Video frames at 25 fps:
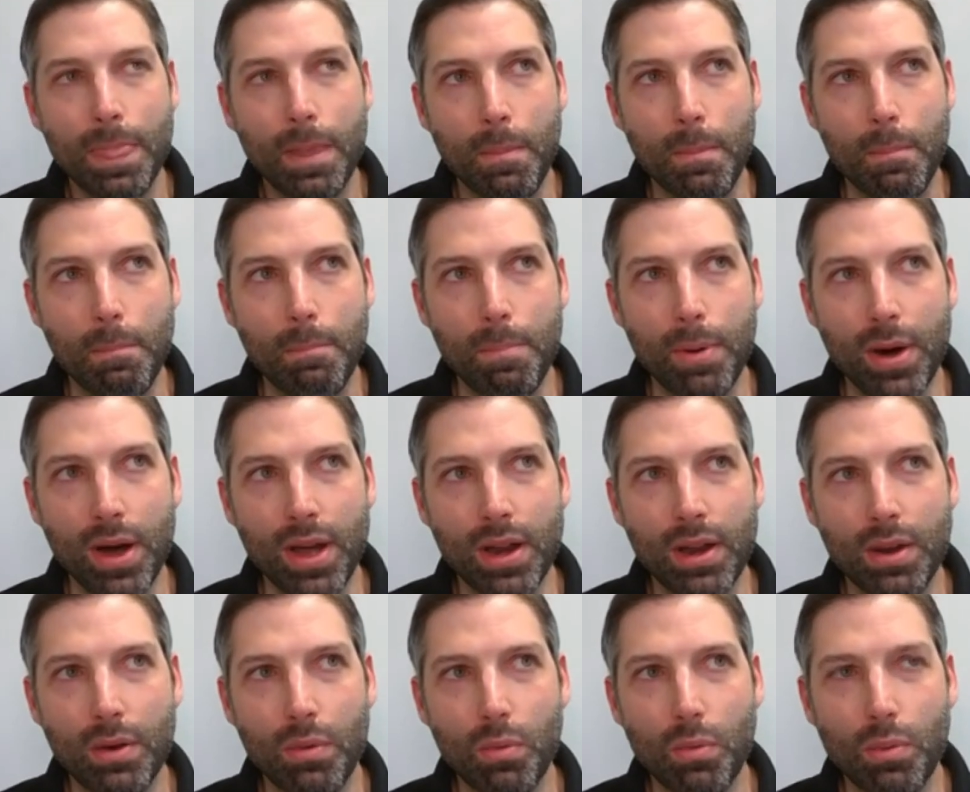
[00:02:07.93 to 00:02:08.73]

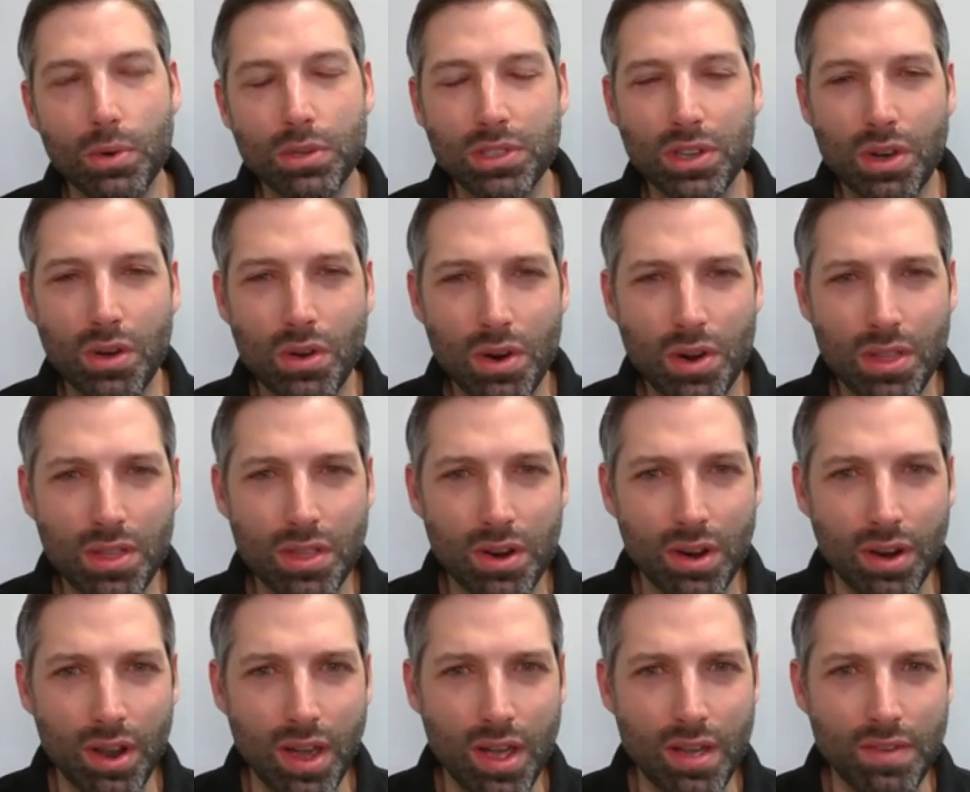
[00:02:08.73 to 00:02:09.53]
But what's going on in
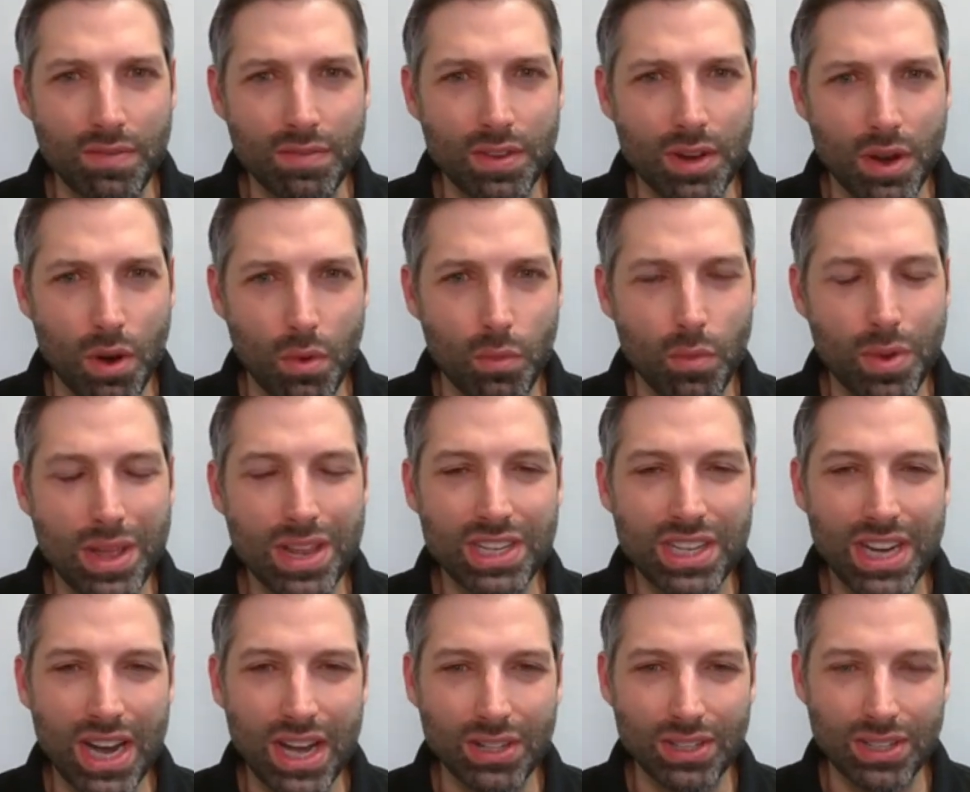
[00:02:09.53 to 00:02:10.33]
their life?
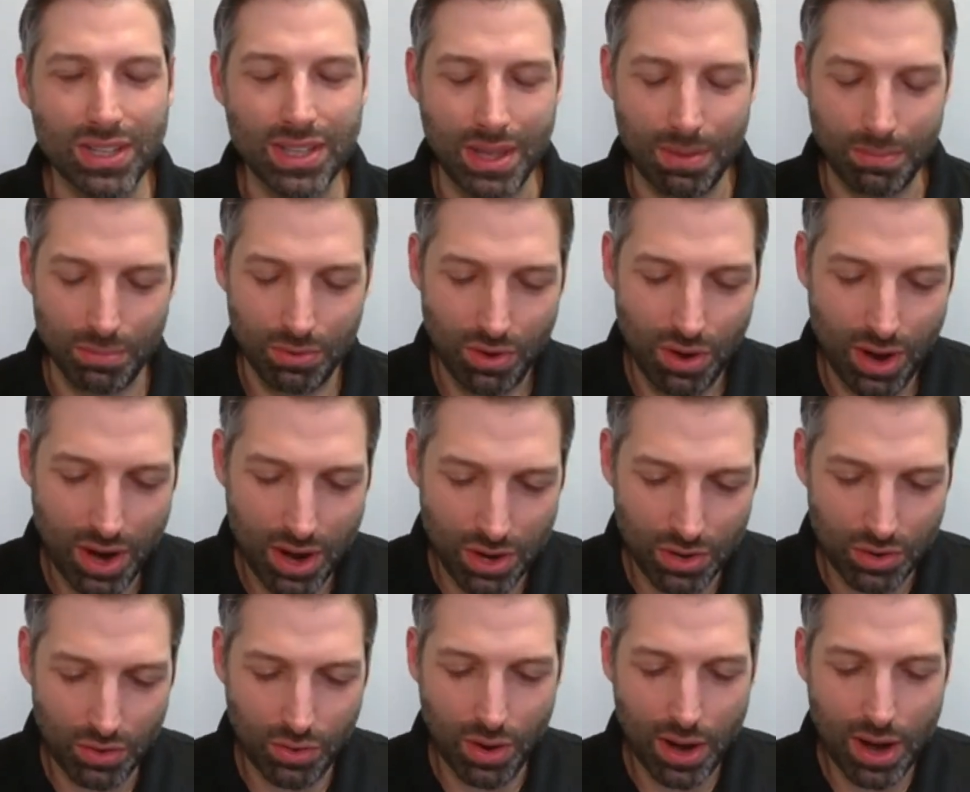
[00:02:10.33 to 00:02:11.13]
Reach out to them.
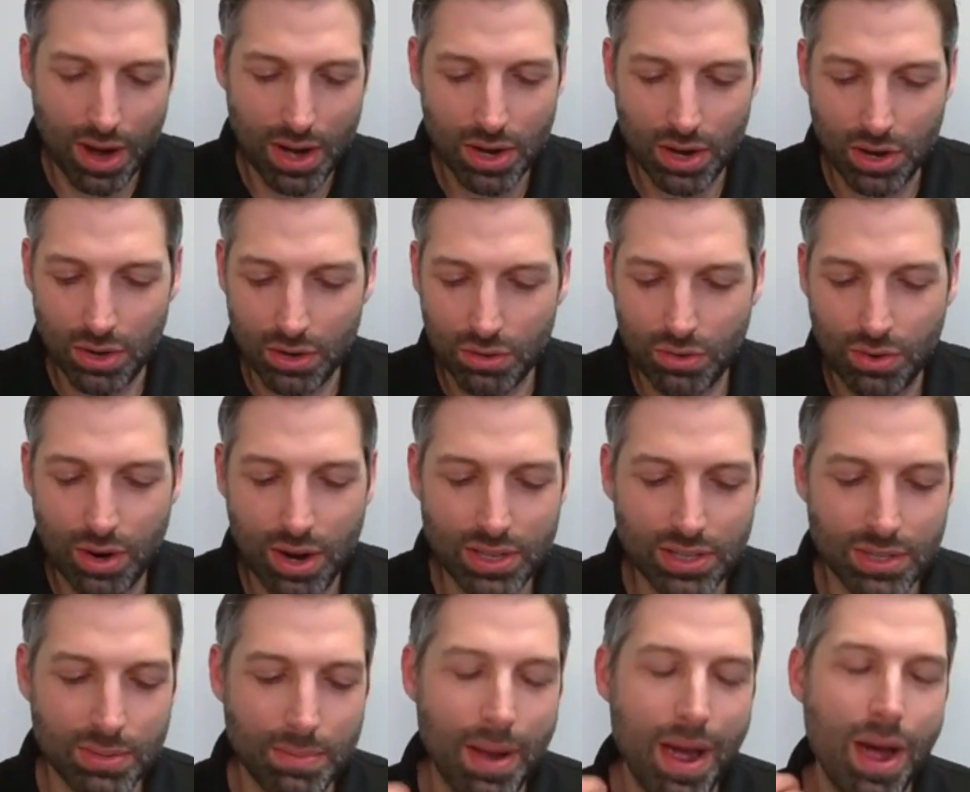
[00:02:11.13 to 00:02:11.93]

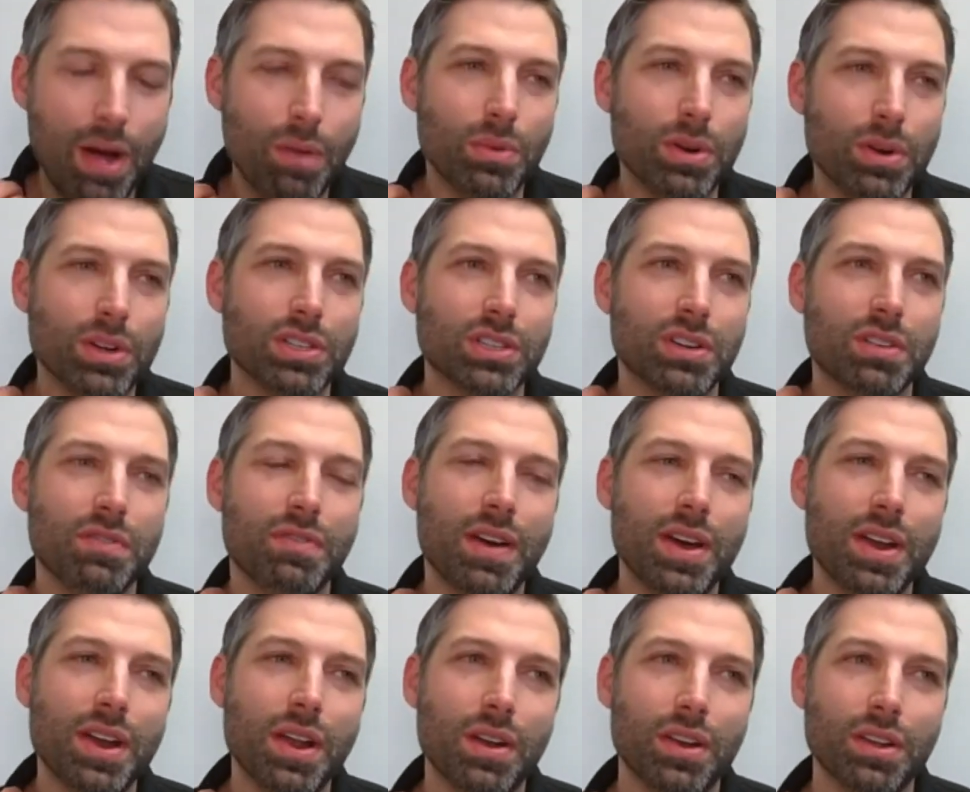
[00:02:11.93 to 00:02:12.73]
Try some outreach to
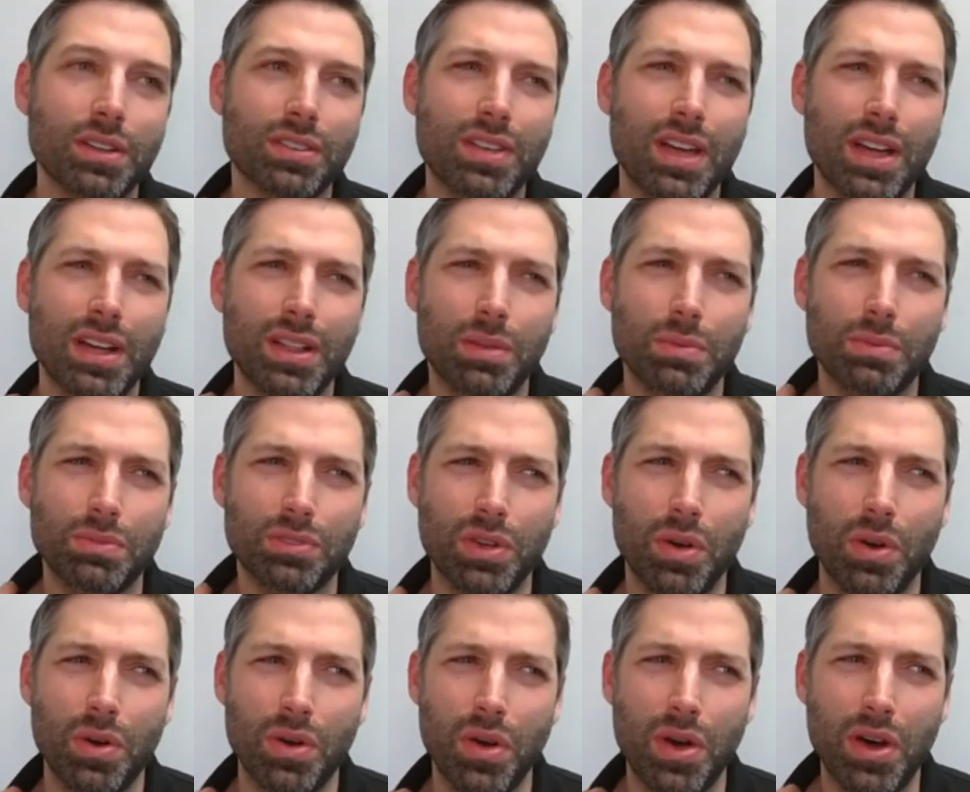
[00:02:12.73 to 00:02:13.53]
find out exactly what's
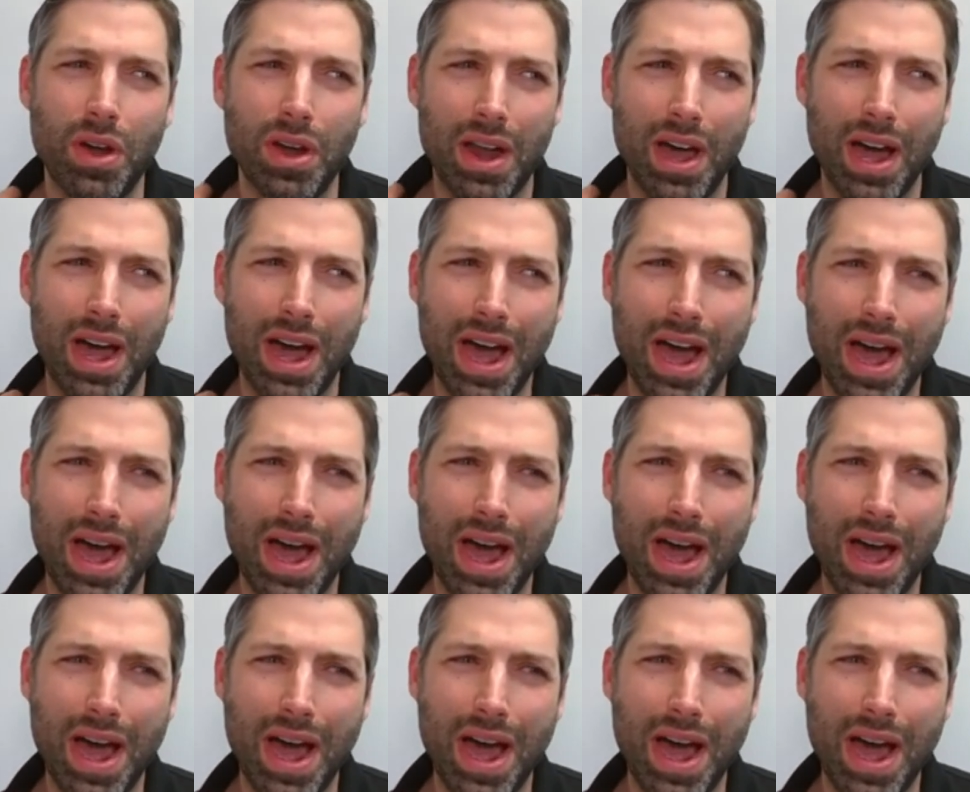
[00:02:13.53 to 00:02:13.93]
going on.